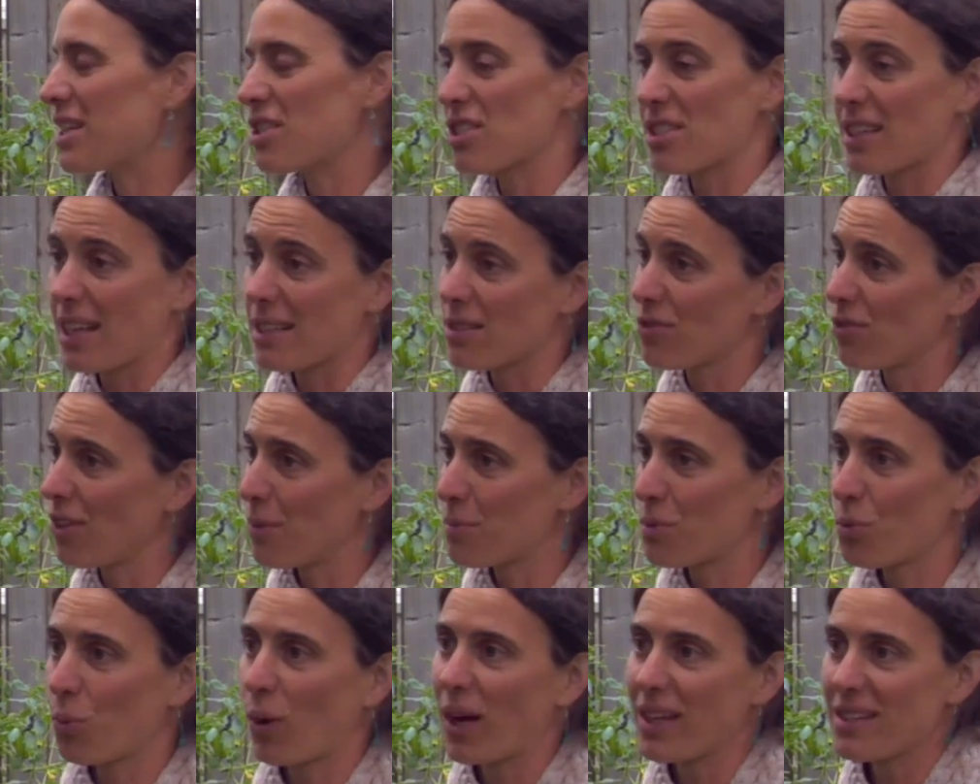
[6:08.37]
just gets
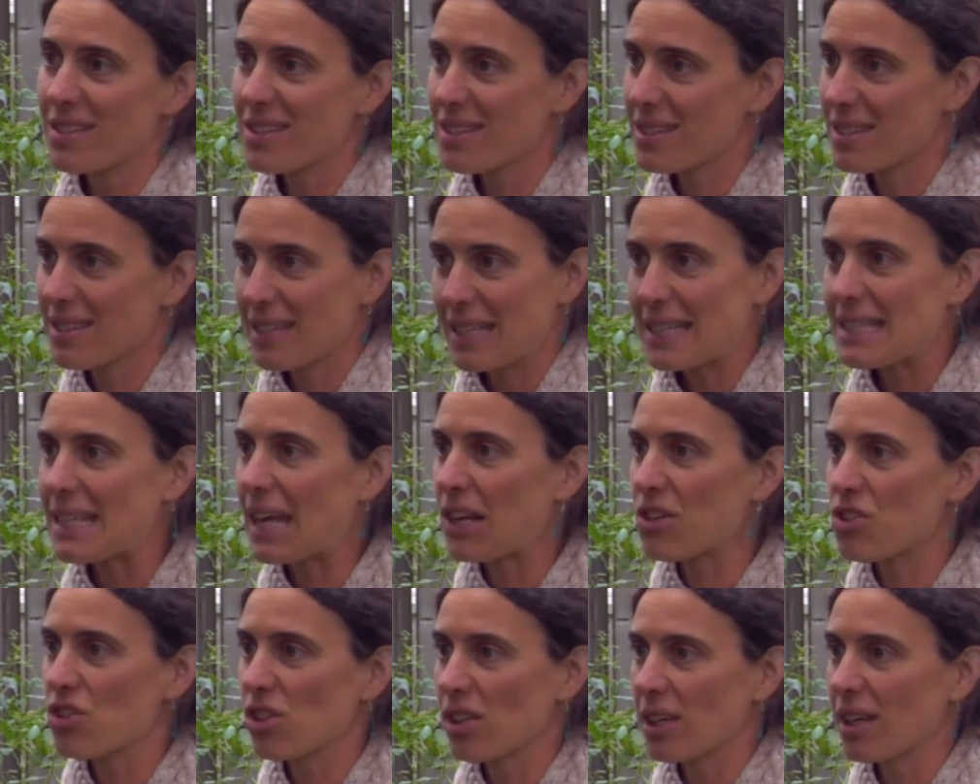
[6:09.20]
flipped once,
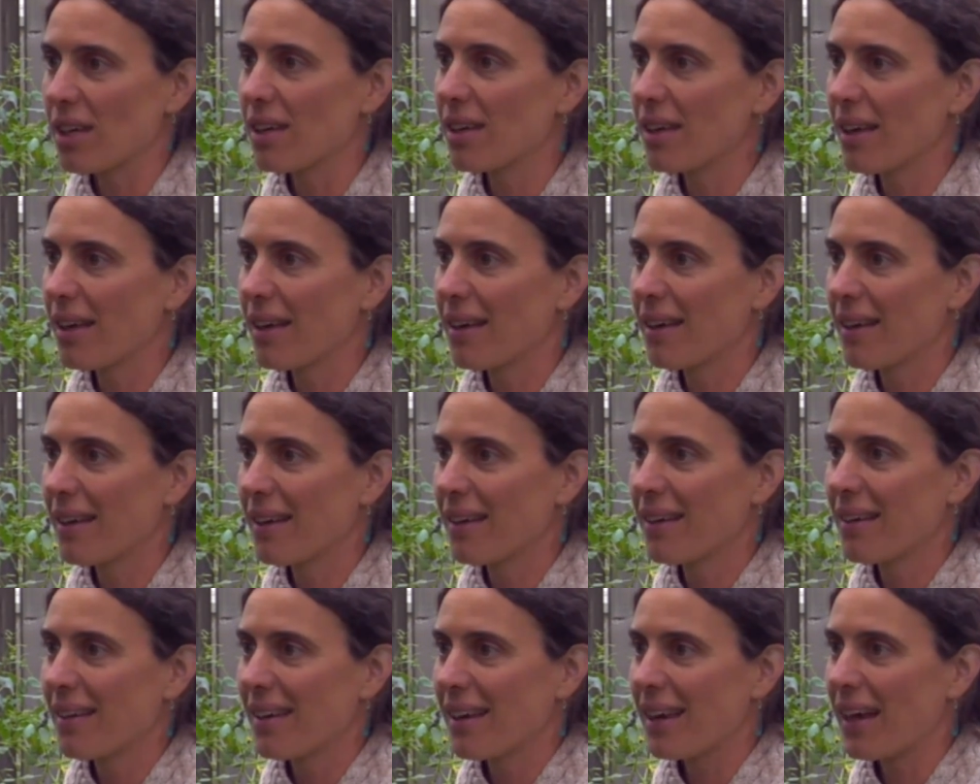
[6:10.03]
essentially.
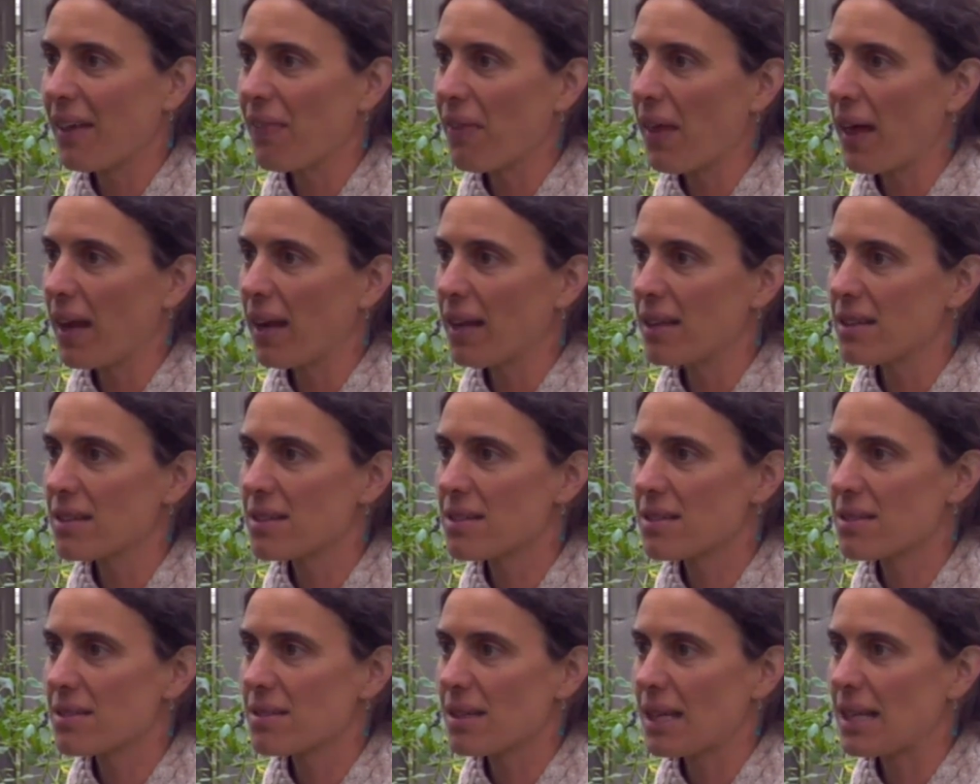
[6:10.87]
And then
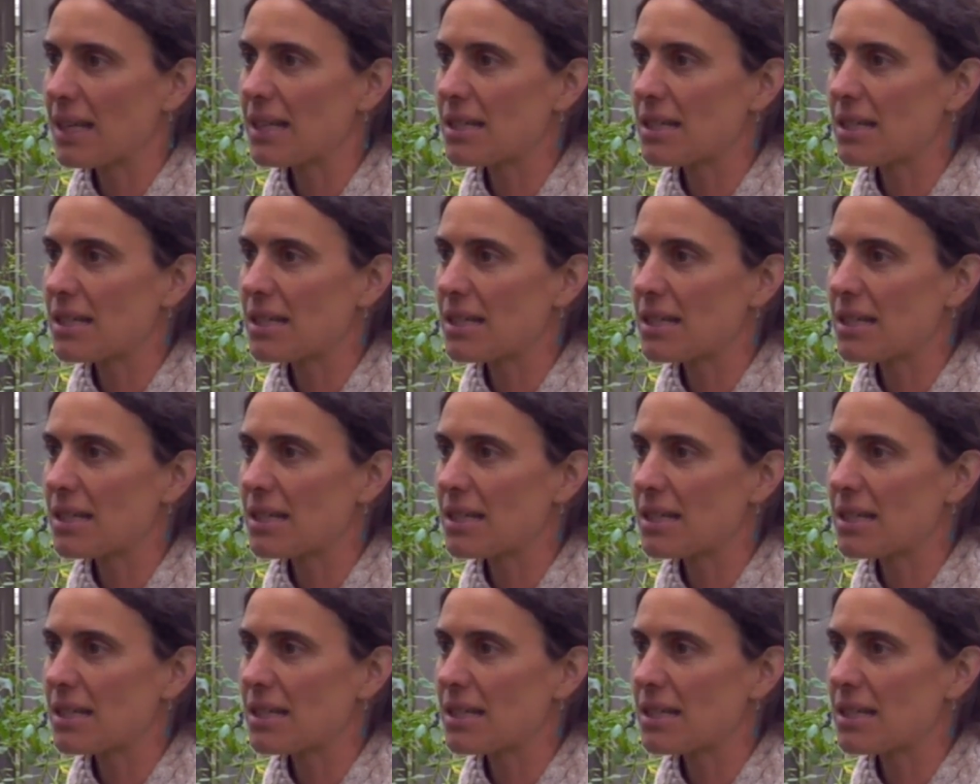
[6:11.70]
it's